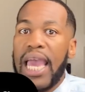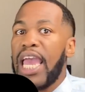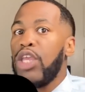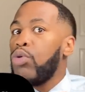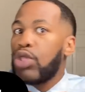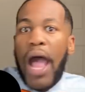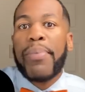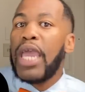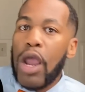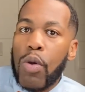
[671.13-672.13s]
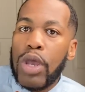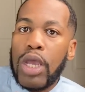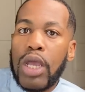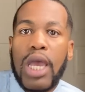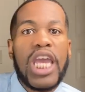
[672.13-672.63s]
and you stop
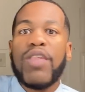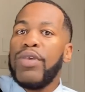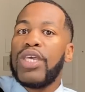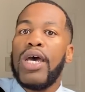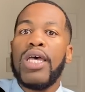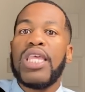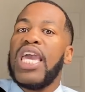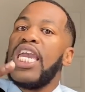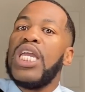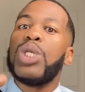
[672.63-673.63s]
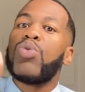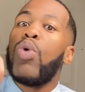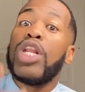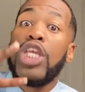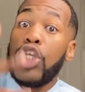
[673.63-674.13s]
caring is because he just
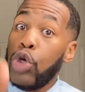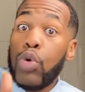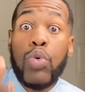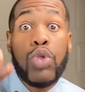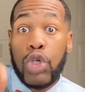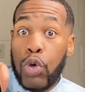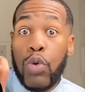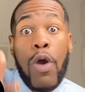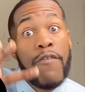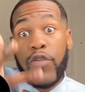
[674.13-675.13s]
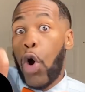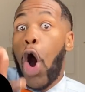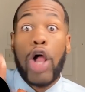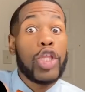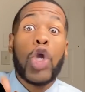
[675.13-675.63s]
want to use you for
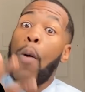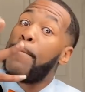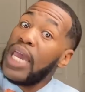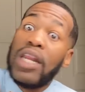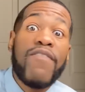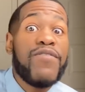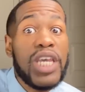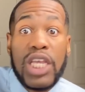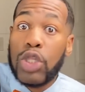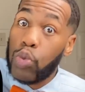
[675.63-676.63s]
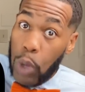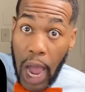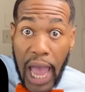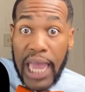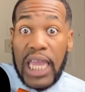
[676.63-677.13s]
all your benefits,
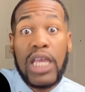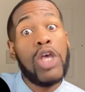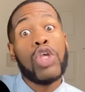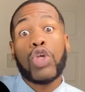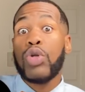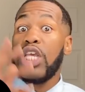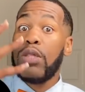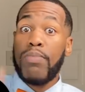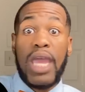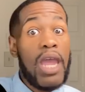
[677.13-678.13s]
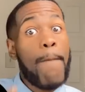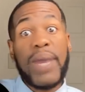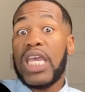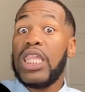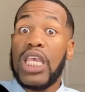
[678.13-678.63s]
right? So this man
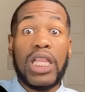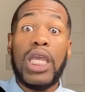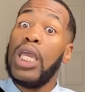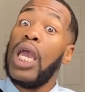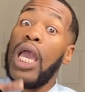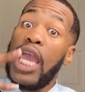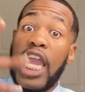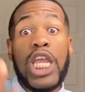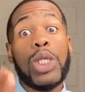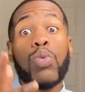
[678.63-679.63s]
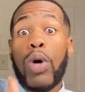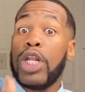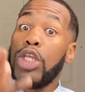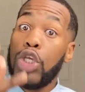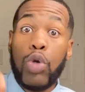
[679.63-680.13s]
basically he just want
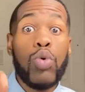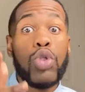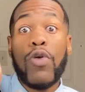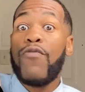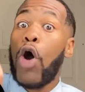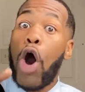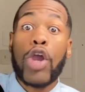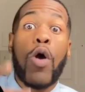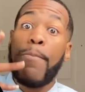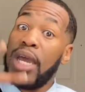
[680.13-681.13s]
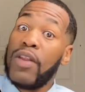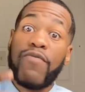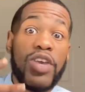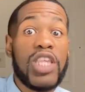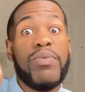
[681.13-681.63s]
to use you for all your
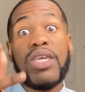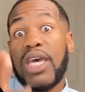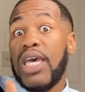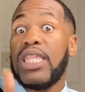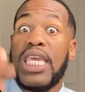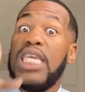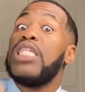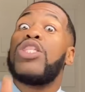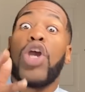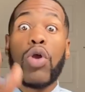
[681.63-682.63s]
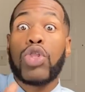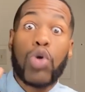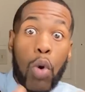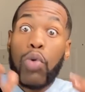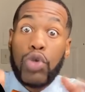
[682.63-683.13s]
benefits because he's
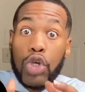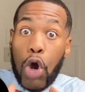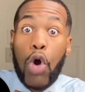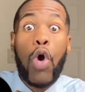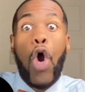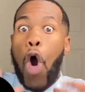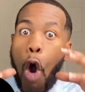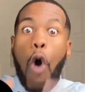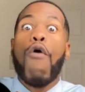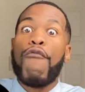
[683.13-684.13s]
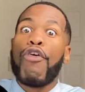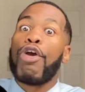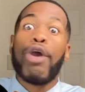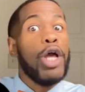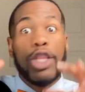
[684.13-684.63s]
territorial
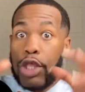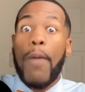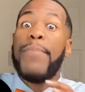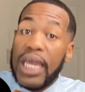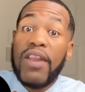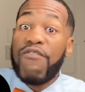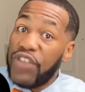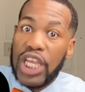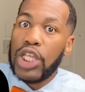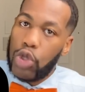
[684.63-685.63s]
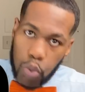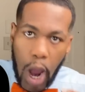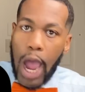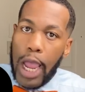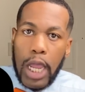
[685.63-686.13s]
over the benefits,
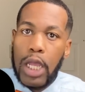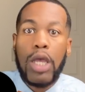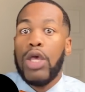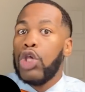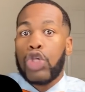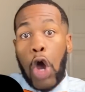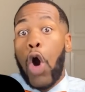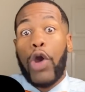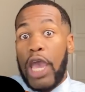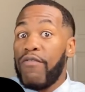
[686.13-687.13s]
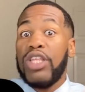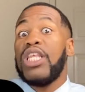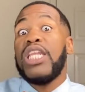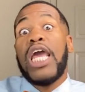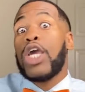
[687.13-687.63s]
right? So
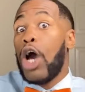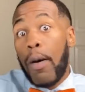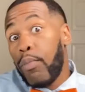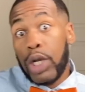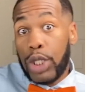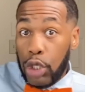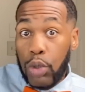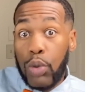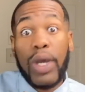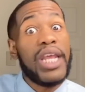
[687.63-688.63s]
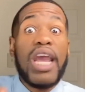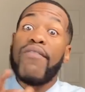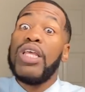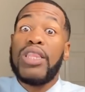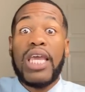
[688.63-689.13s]
everything that come with you and
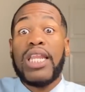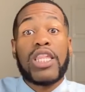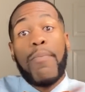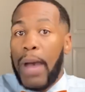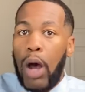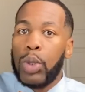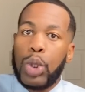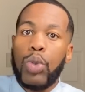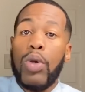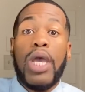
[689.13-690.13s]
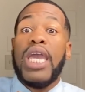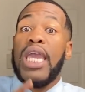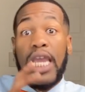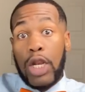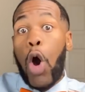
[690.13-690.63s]
everything that's about you,
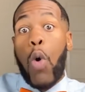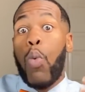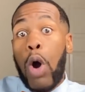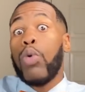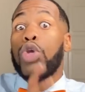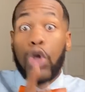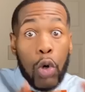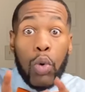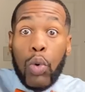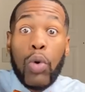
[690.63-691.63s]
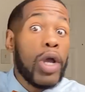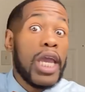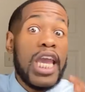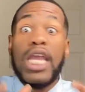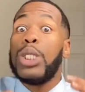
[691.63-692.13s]
he don't want you
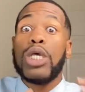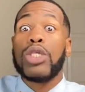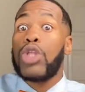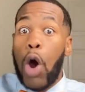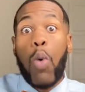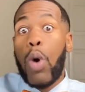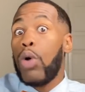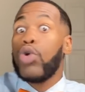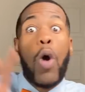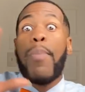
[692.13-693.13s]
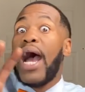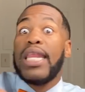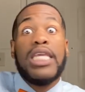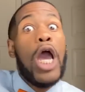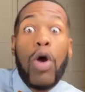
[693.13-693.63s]
he just don't want
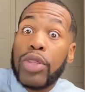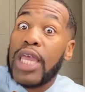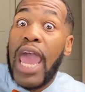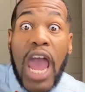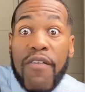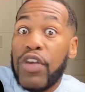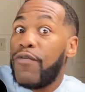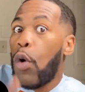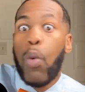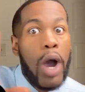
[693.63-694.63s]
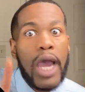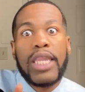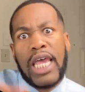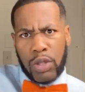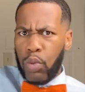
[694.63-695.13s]
nobody else to have you for one.
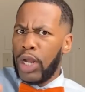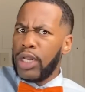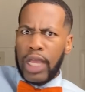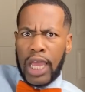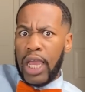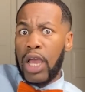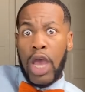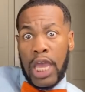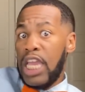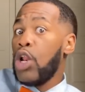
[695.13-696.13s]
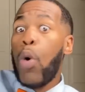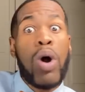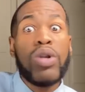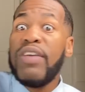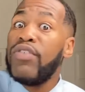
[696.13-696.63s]
That's one thing. He don't
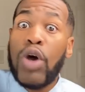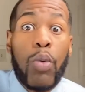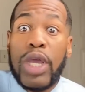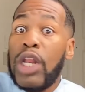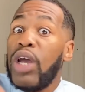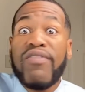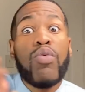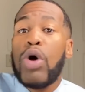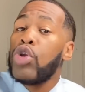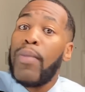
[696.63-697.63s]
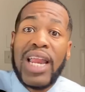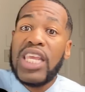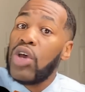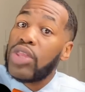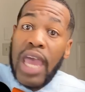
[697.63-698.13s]
want even know he don't even want nobody
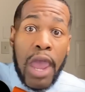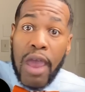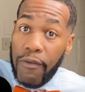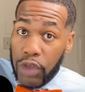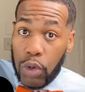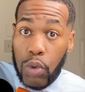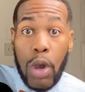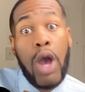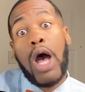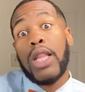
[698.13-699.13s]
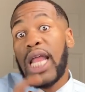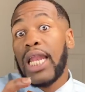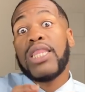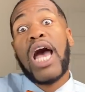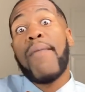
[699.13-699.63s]
else to have you. A lot
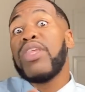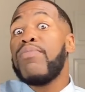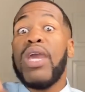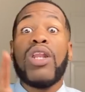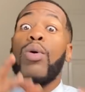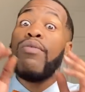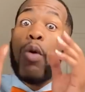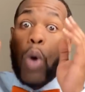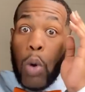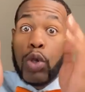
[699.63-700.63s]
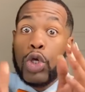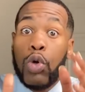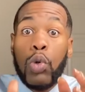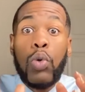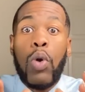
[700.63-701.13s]
of times this man don't even want
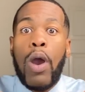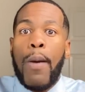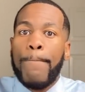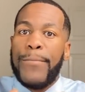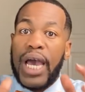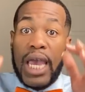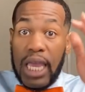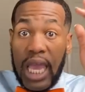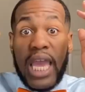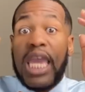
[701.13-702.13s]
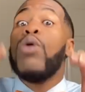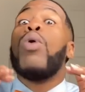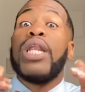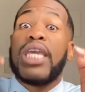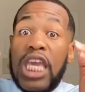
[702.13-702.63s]
you, but he
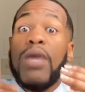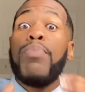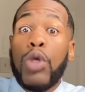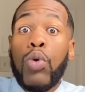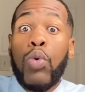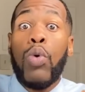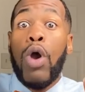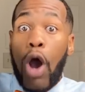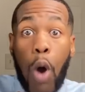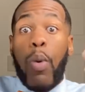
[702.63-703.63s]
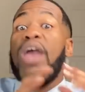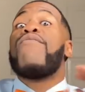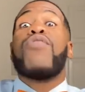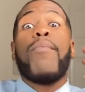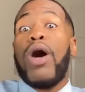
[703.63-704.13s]
want to keep you away
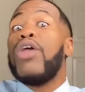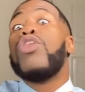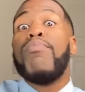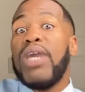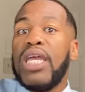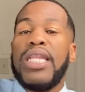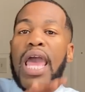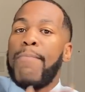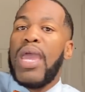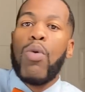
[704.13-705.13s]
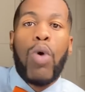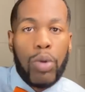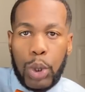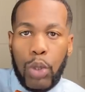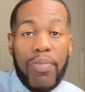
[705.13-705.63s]
from other men that may
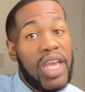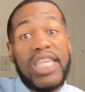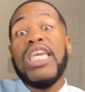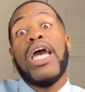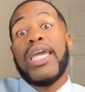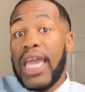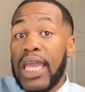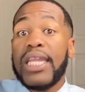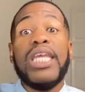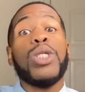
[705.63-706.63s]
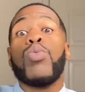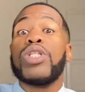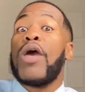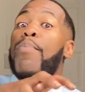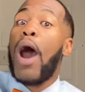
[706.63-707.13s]
want you because he again, he just want
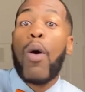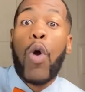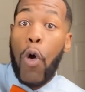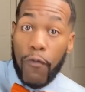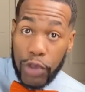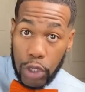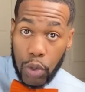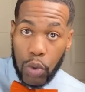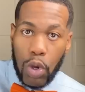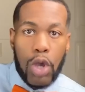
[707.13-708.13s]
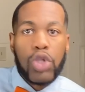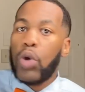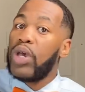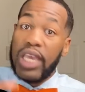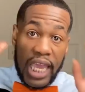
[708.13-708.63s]
that power over you. So
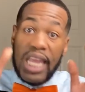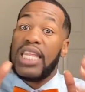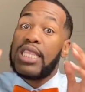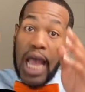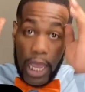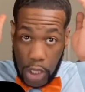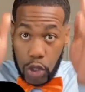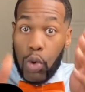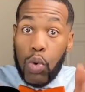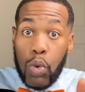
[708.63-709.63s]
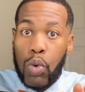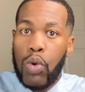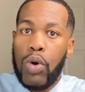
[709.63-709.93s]
again, it's not you